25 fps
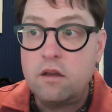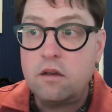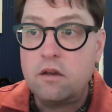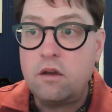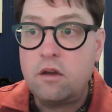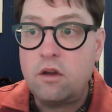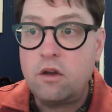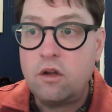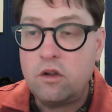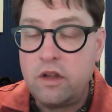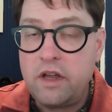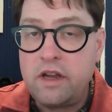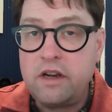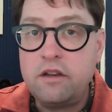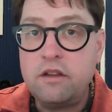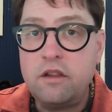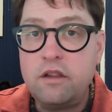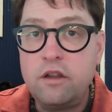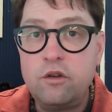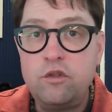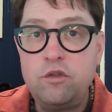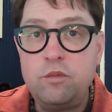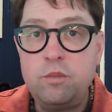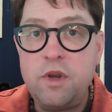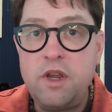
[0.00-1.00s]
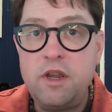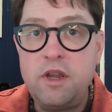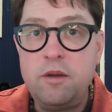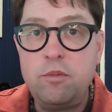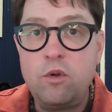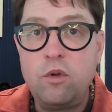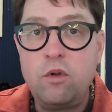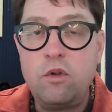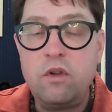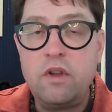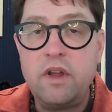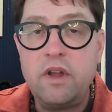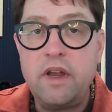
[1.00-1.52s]
Collect those
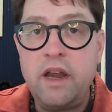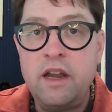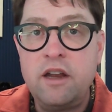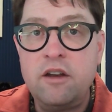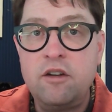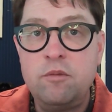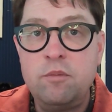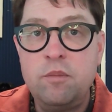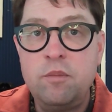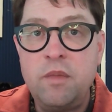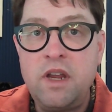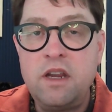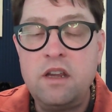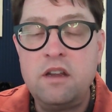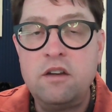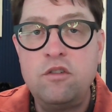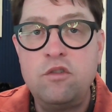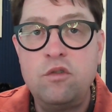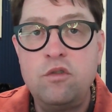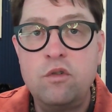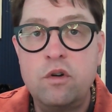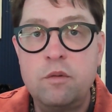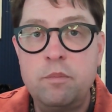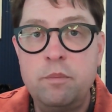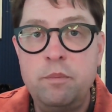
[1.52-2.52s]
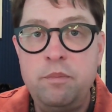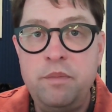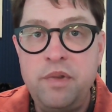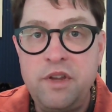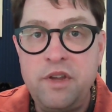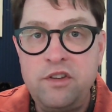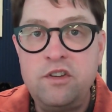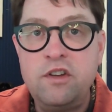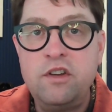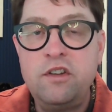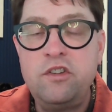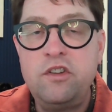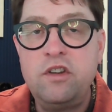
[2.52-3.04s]
people and make it your
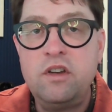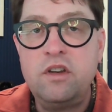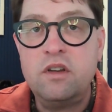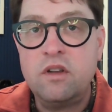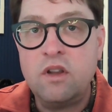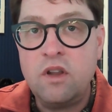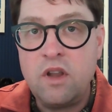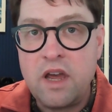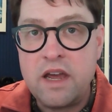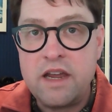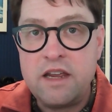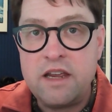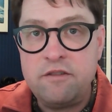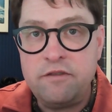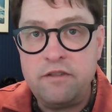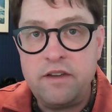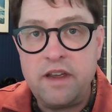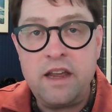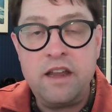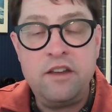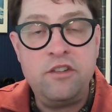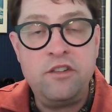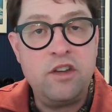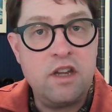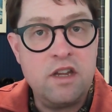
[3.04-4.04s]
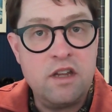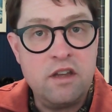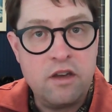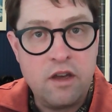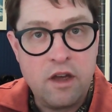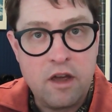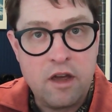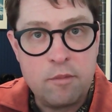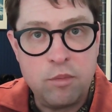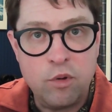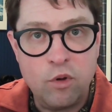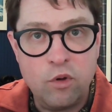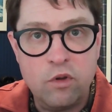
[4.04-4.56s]
business in life as a
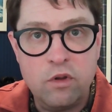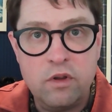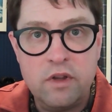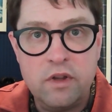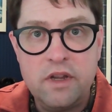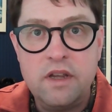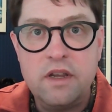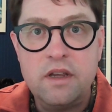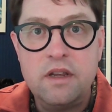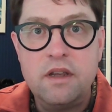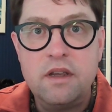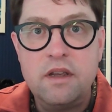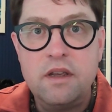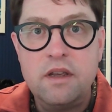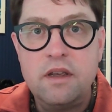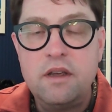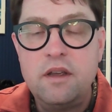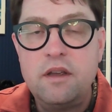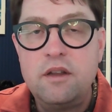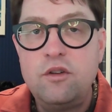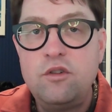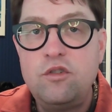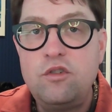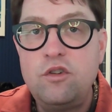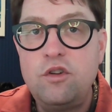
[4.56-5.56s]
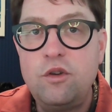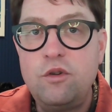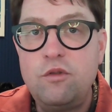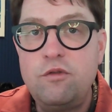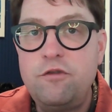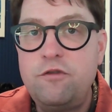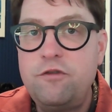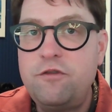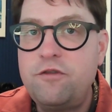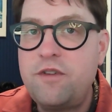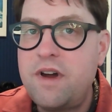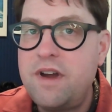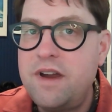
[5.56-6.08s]
couple to
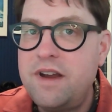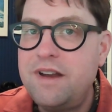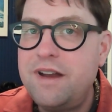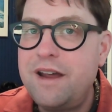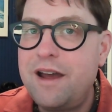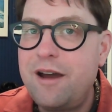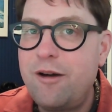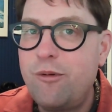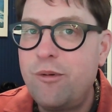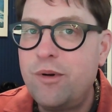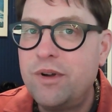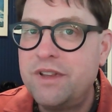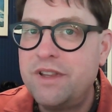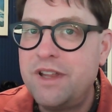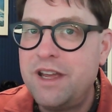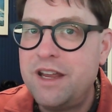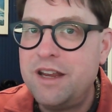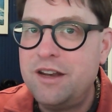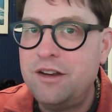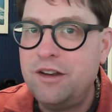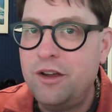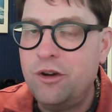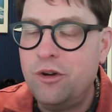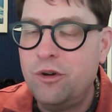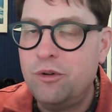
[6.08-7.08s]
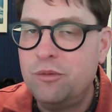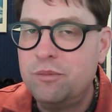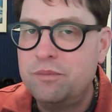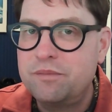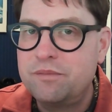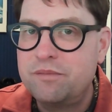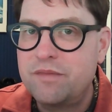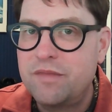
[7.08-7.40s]
find out what they know.